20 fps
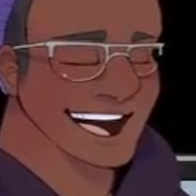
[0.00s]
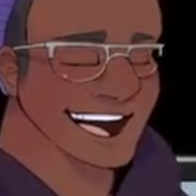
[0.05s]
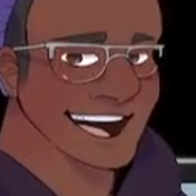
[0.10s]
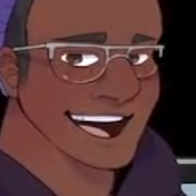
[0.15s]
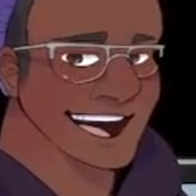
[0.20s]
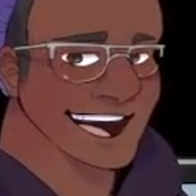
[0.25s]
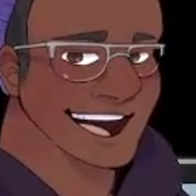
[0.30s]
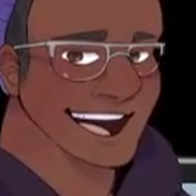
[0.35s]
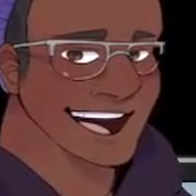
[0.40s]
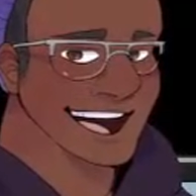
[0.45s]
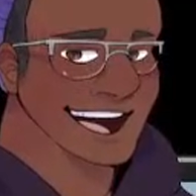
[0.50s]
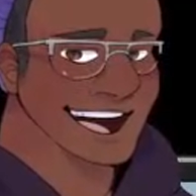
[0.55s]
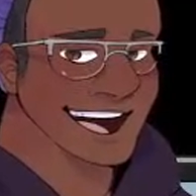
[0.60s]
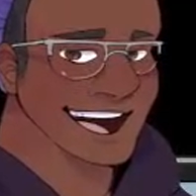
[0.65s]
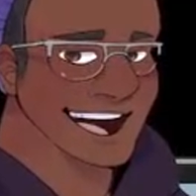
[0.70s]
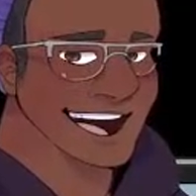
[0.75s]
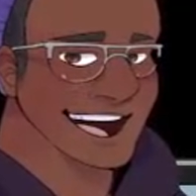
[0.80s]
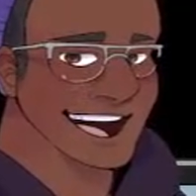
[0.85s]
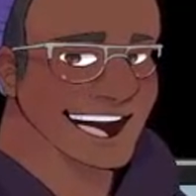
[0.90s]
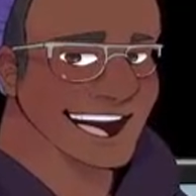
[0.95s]
Let's say there's
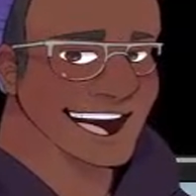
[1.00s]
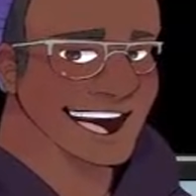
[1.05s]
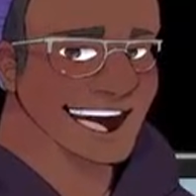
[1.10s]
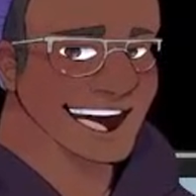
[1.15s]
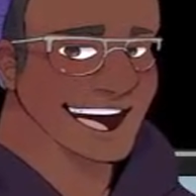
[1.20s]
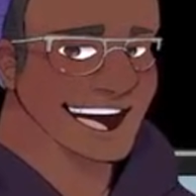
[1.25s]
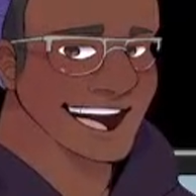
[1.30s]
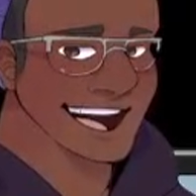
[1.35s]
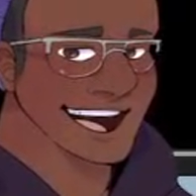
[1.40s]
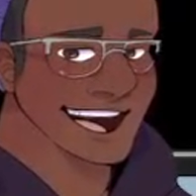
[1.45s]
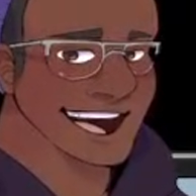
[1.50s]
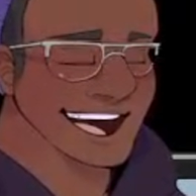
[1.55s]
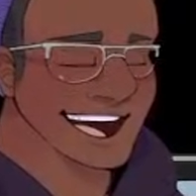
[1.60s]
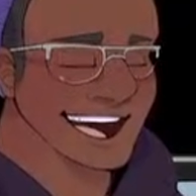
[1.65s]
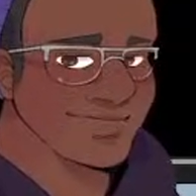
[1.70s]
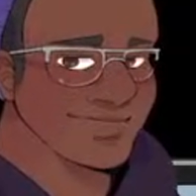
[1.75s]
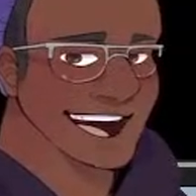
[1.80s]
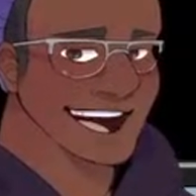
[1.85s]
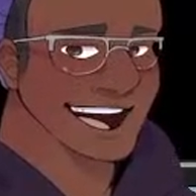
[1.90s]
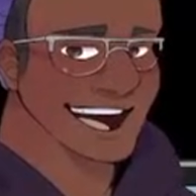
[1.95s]
like,
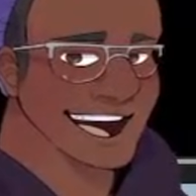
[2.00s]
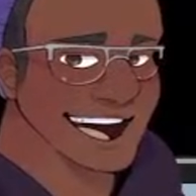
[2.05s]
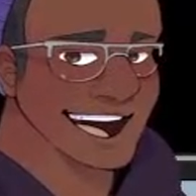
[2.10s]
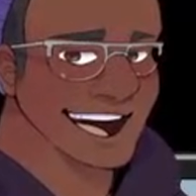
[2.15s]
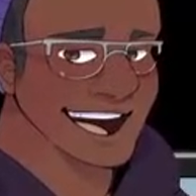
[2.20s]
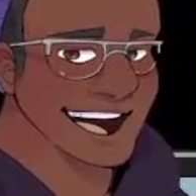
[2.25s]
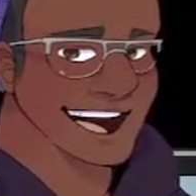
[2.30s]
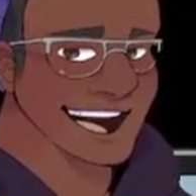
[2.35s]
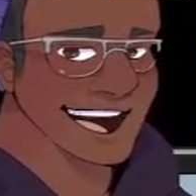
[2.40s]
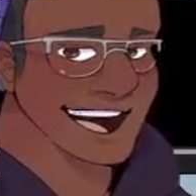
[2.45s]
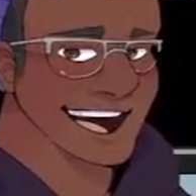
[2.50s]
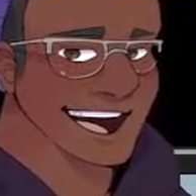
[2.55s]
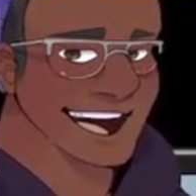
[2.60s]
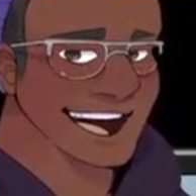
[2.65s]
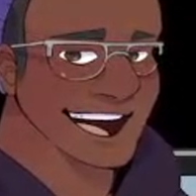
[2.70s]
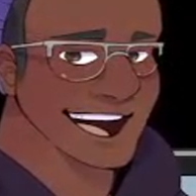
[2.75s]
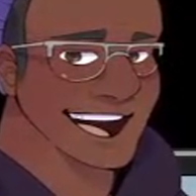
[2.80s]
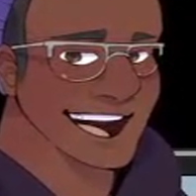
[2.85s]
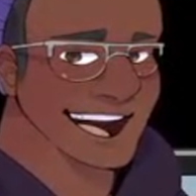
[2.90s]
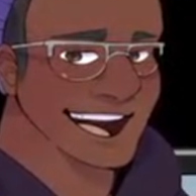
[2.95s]
what's the thing I can
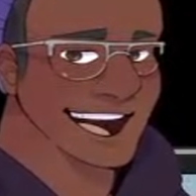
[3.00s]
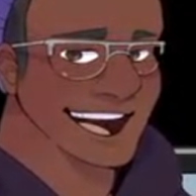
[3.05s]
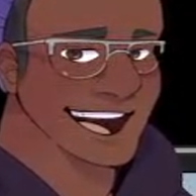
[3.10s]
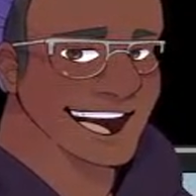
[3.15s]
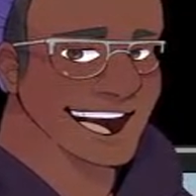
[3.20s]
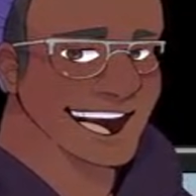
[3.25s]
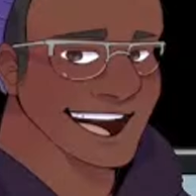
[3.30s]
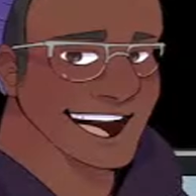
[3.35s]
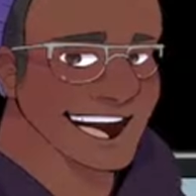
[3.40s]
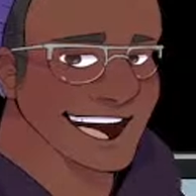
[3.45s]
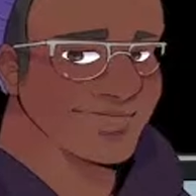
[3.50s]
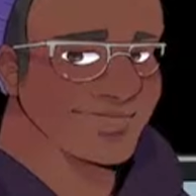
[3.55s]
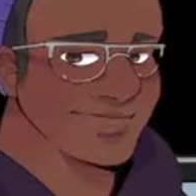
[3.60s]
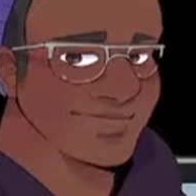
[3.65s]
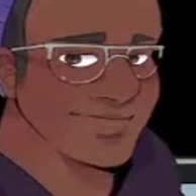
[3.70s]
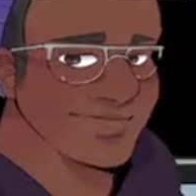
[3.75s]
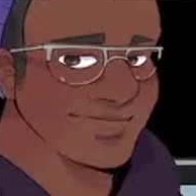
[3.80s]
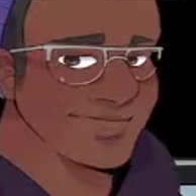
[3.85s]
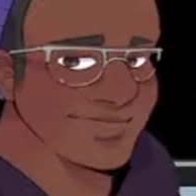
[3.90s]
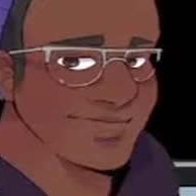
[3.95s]
give as an example?
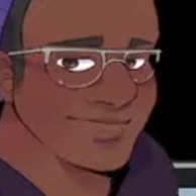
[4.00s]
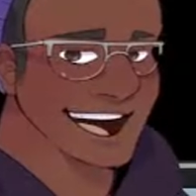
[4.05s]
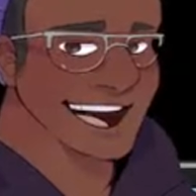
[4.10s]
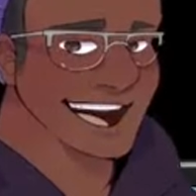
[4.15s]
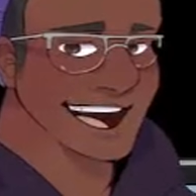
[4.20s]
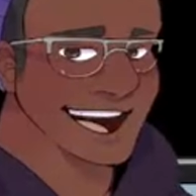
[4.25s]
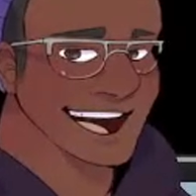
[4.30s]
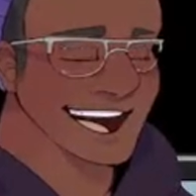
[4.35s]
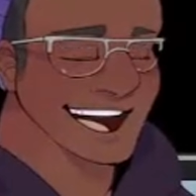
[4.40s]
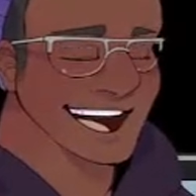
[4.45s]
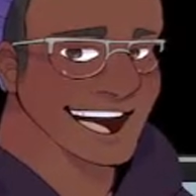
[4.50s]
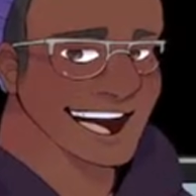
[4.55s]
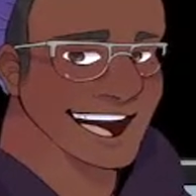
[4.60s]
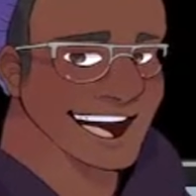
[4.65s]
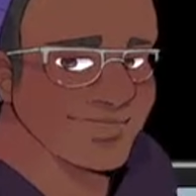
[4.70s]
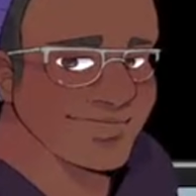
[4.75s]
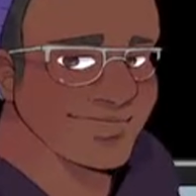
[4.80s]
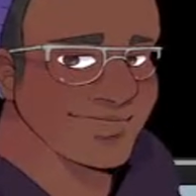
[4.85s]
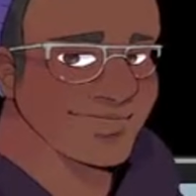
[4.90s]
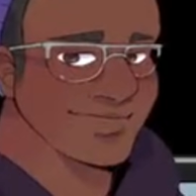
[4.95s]
That'd be really
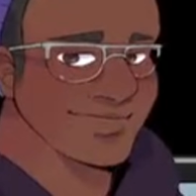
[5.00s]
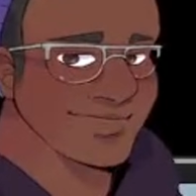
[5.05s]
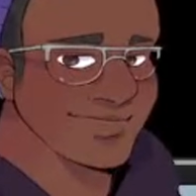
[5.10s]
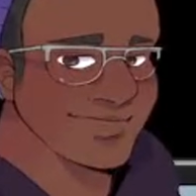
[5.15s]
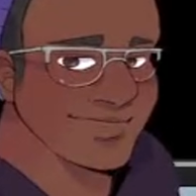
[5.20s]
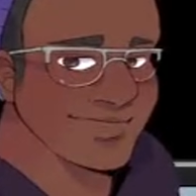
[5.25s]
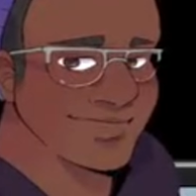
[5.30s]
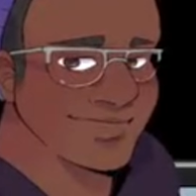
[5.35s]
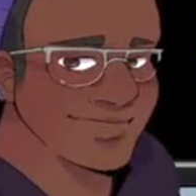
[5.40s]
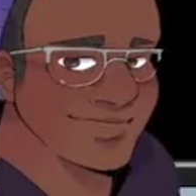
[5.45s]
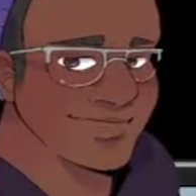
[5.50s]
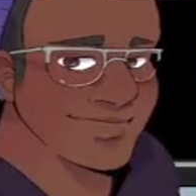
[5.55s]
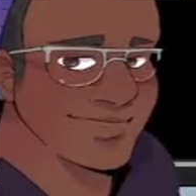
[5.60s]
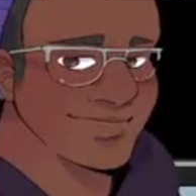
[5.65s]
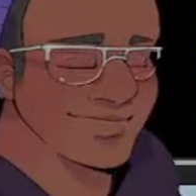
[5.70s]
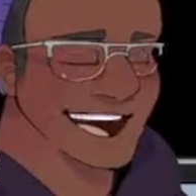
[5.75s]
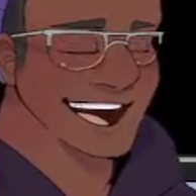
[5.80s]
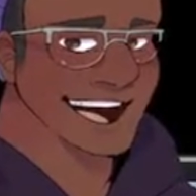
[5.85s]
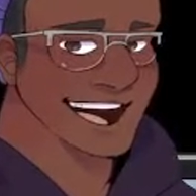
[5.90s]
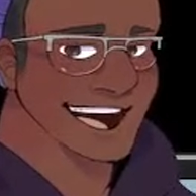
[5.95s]
easy.
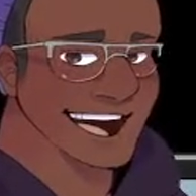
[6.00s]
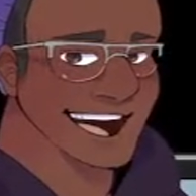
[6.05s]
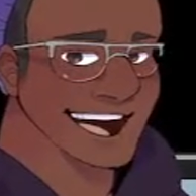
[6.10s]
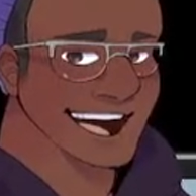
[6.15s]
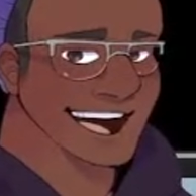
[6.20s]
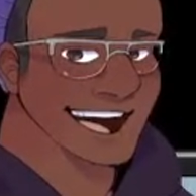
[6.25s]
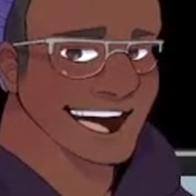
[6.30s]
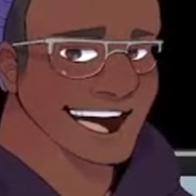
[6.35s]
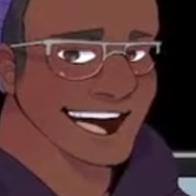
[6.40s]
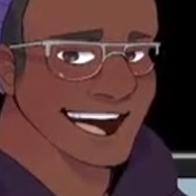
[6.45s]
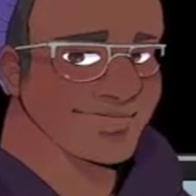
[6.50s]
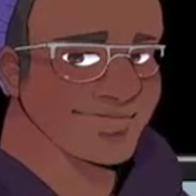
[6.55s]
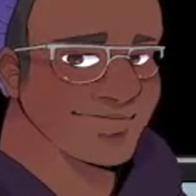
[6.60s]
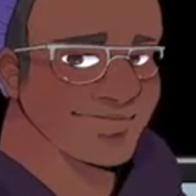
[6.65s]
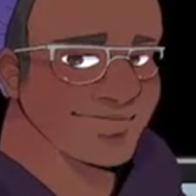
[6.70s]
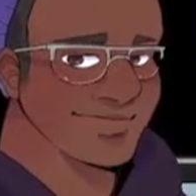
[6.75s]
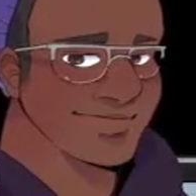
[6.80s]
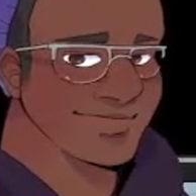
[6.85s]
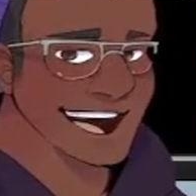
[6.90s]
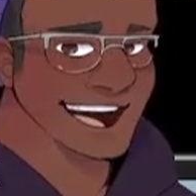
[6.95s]
Okay, cool.
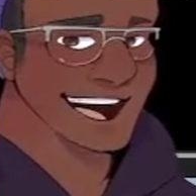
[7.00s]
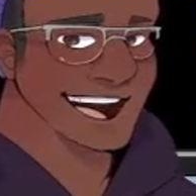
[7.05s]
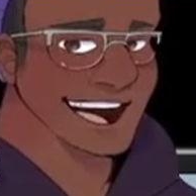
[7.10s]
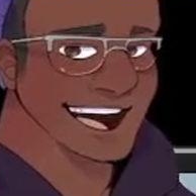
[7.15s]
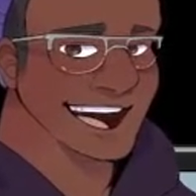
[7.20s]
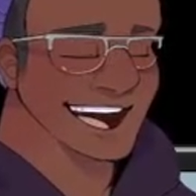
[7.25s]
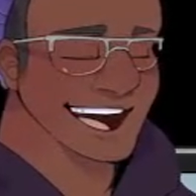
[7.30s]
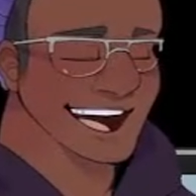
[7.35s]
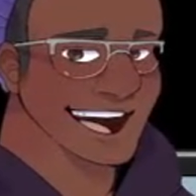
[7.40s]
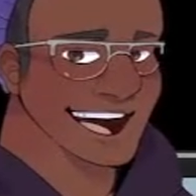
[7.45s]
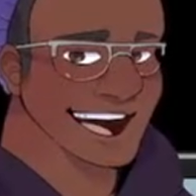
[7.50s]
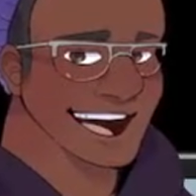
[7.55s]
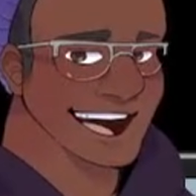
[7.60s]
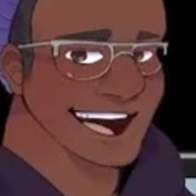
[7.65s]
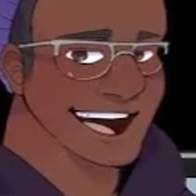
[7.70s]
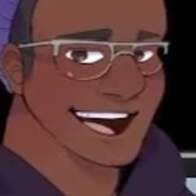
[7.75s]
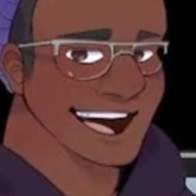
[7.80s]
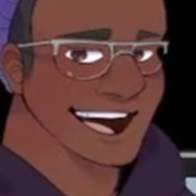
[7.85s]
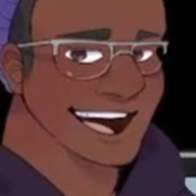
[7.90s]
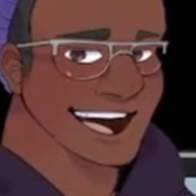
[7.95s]
Let's say Webtoon
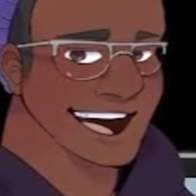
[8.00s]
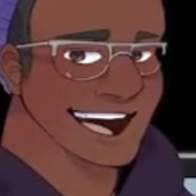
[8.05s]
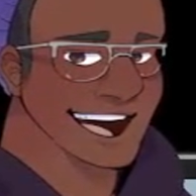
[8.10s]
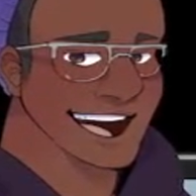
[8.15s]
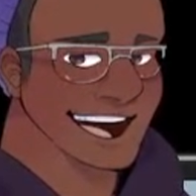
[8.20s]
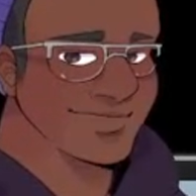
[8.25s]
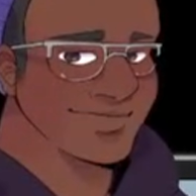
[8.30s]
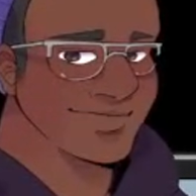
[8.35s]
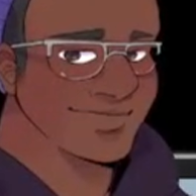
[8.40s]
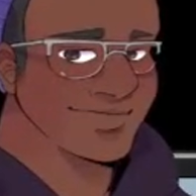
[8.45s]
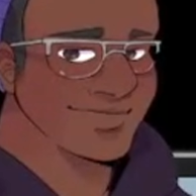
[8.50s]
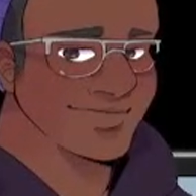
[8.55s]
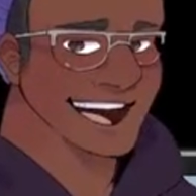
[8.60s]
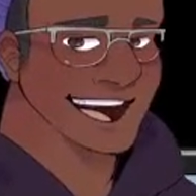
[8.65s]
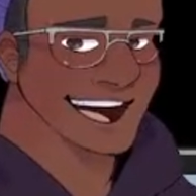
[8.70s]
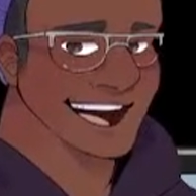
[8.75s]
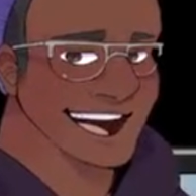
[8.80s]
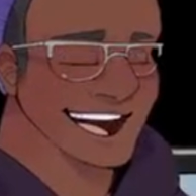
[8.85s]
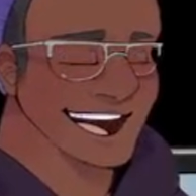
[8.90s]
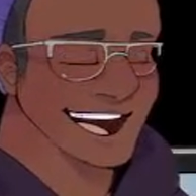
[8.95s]
is here,
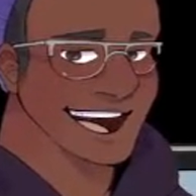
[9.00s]
right?